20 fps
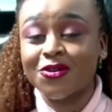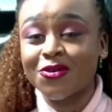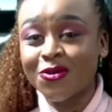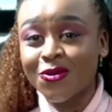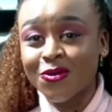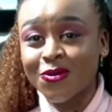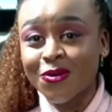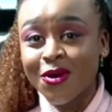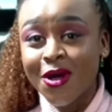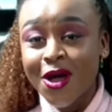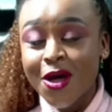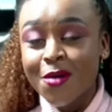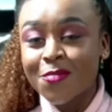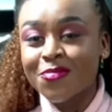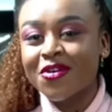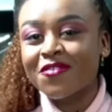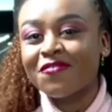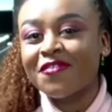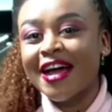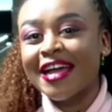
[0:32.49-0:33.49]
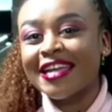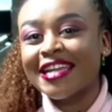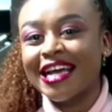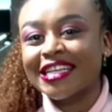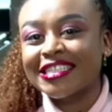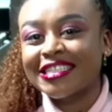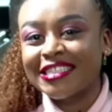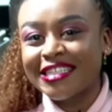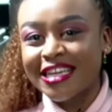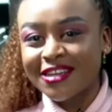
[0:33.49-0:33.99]
who provide a
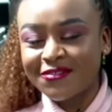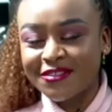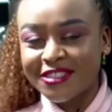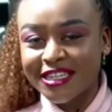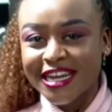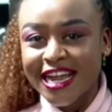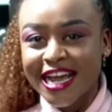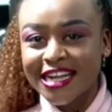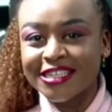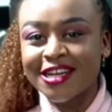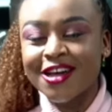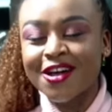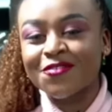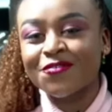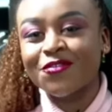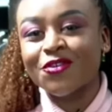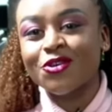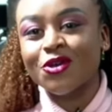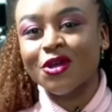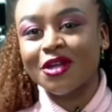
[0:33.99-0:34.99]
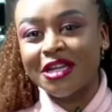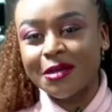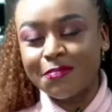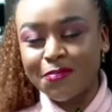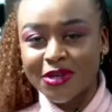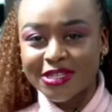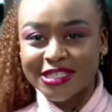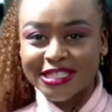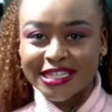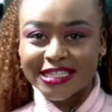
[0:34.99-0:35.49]
safety net for your
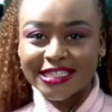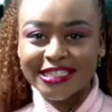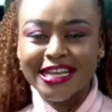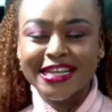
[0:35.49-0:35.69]
deposits.